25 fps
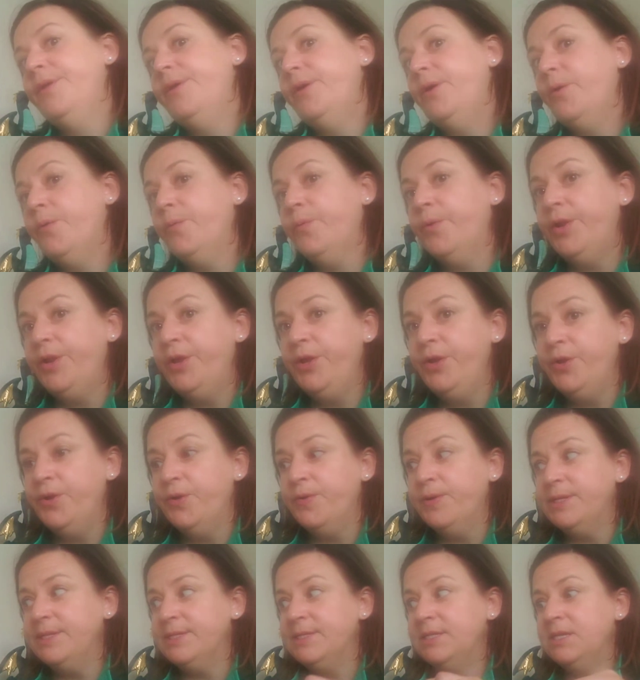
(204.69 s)
What are you
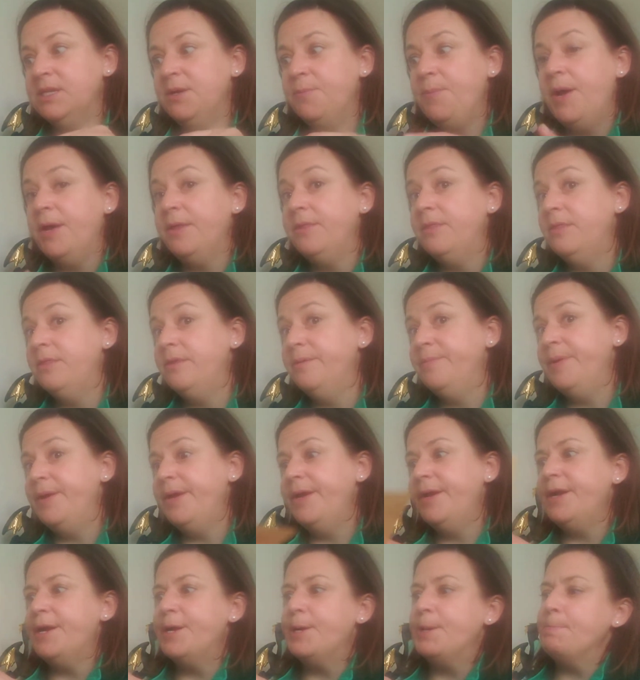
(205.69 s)
noticing about the
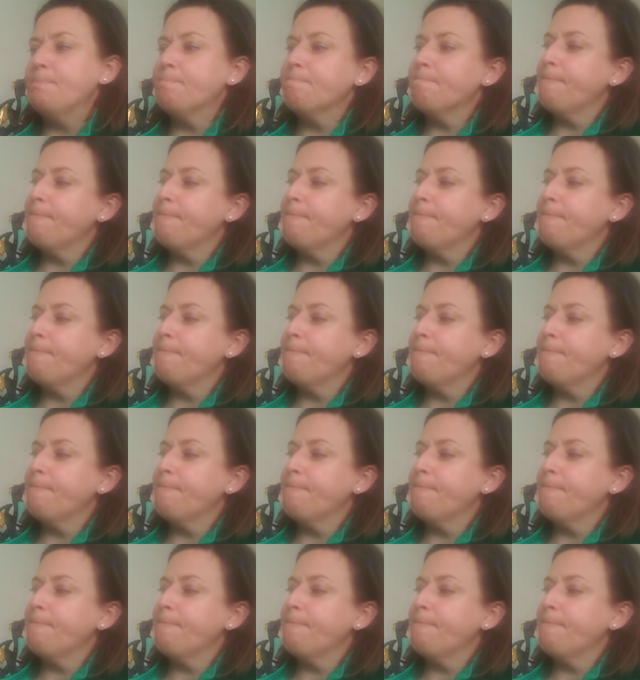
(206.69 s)
bear?